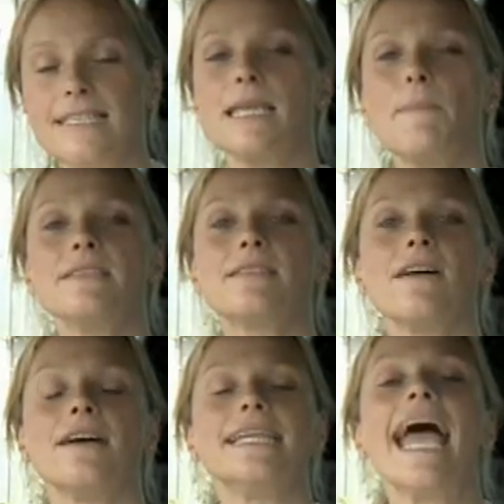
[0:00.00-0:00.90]
Step
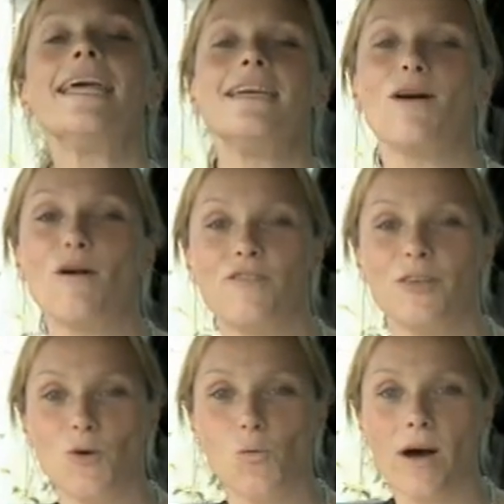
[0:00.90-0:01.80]
inside any Golf and
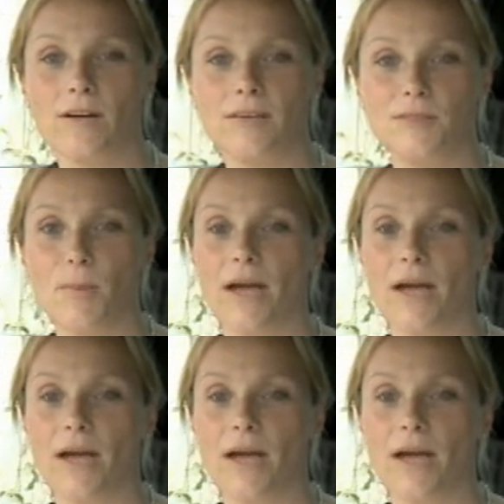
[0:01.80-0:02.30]
you're welcomed